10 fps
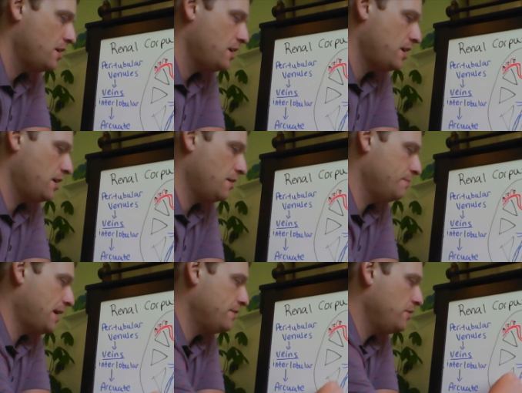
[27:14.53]

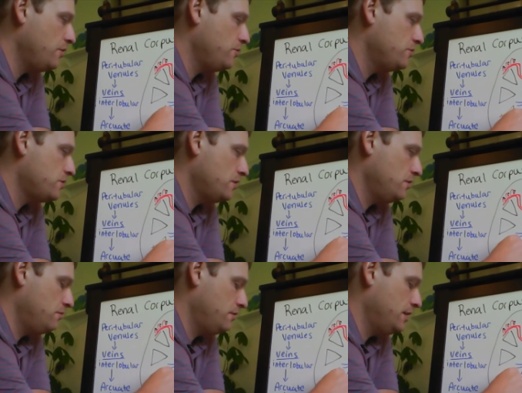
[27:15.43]
And those
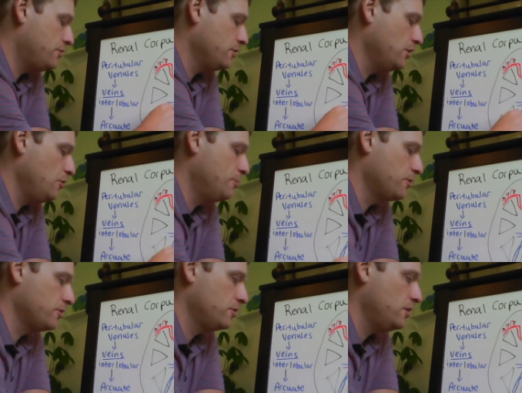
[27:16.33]

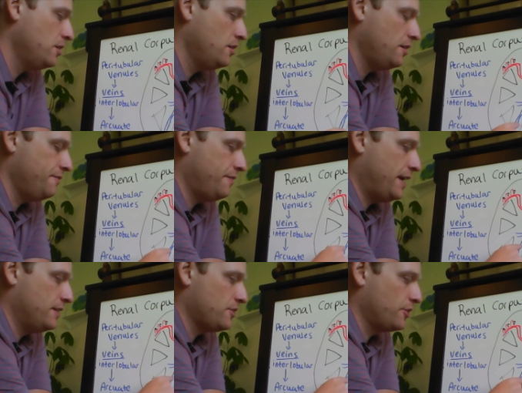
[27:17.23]
interlobar
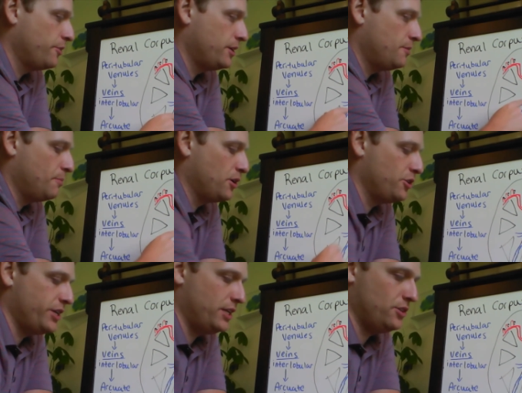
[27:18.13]
veins are going to
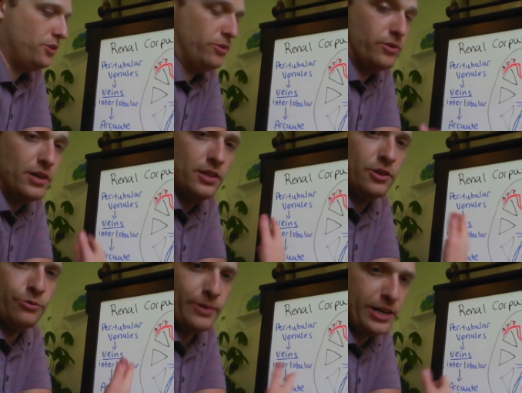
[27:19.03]
merge into
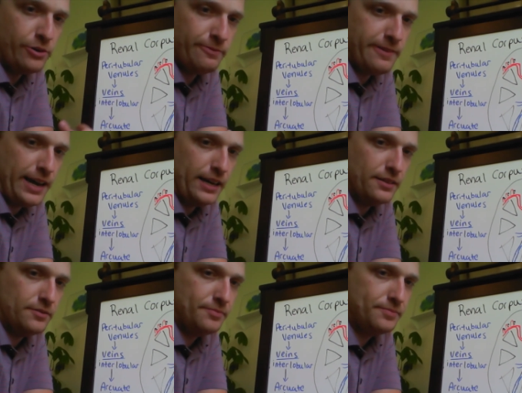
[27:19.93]
the renal vein.
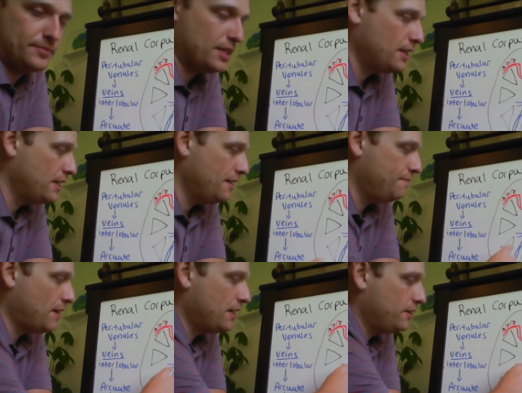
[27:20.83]

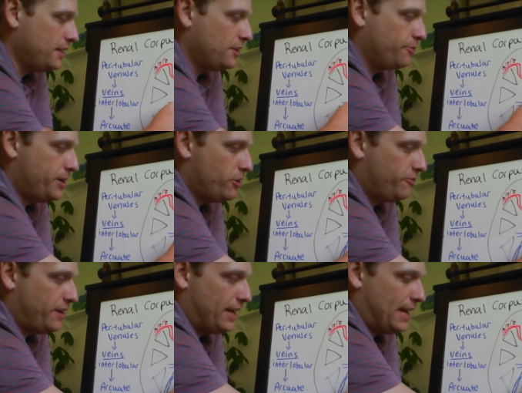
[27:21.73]
Finally, the renal
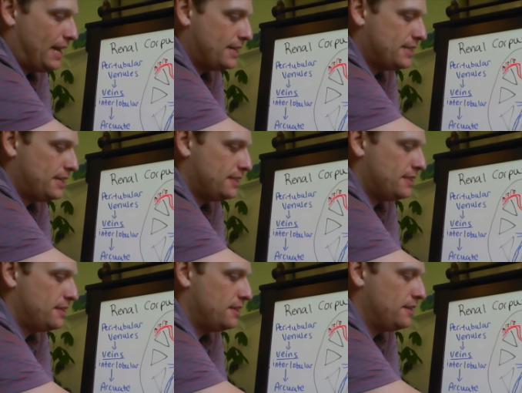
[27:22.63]
vein
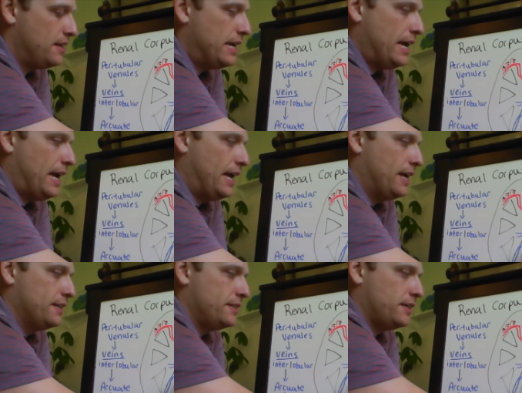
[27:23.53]
exits
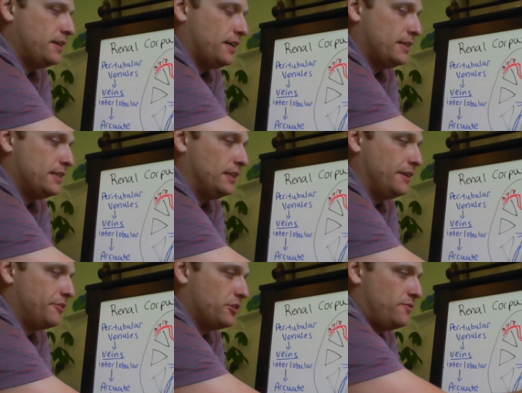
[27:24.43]
and
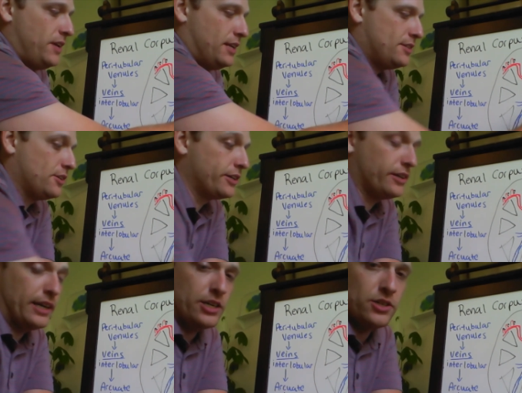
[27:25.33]
delivers venous
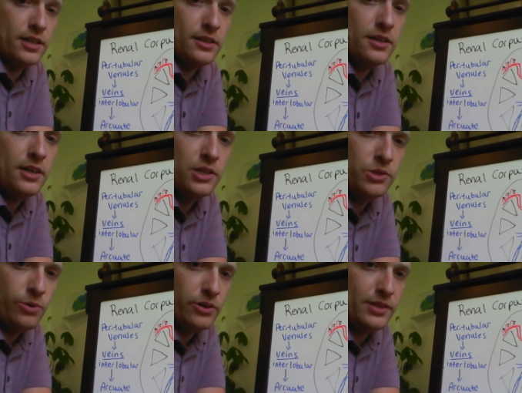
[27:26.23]
circulation
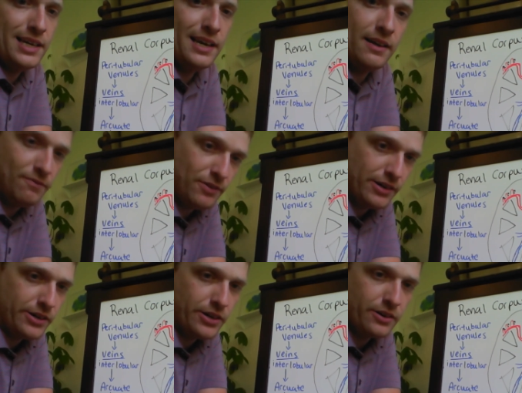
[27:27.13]
toward the
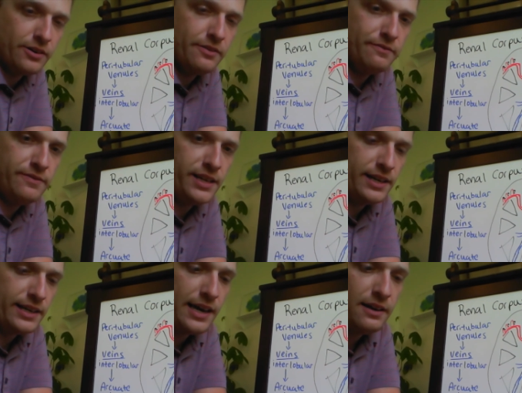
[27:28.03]
inferior vena
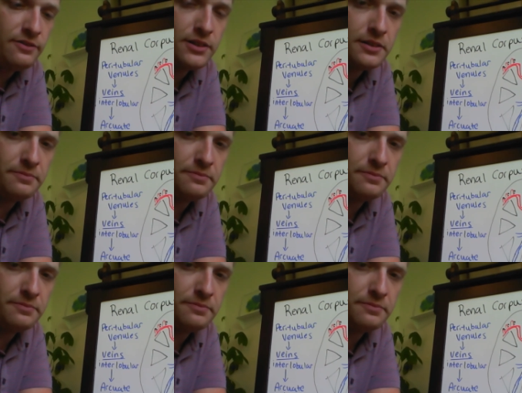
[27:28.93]
cava.